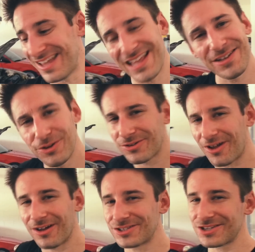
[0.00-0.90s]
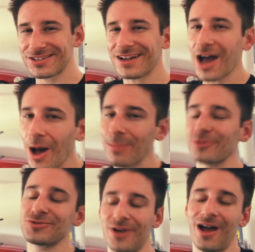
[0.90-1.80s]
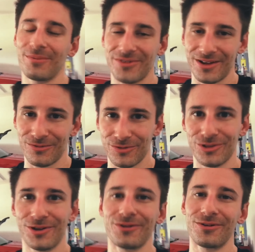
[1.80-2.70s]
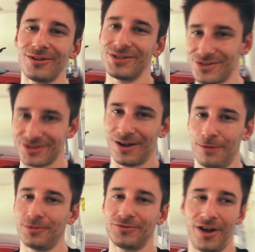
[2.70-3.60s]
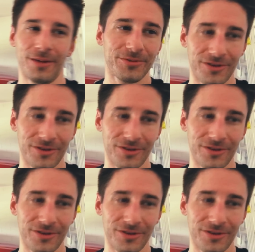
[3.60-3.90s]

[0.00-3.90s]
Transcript: You saw it's just a couple drops, like literally just a couple drops.